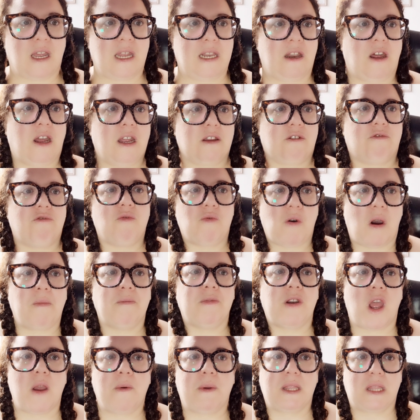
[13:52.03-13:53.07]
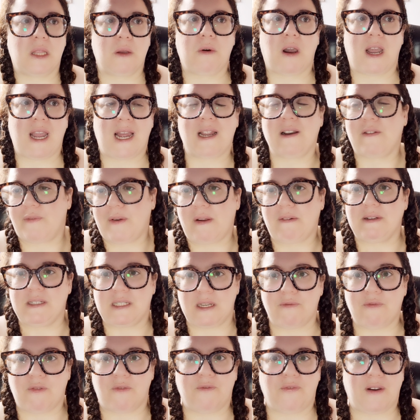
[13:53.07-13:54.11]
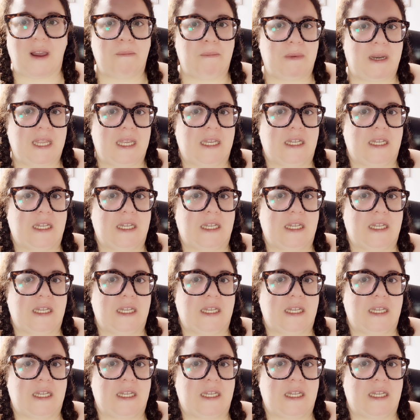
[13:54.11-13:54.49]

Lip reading: and I grew up knowing that I had a very different family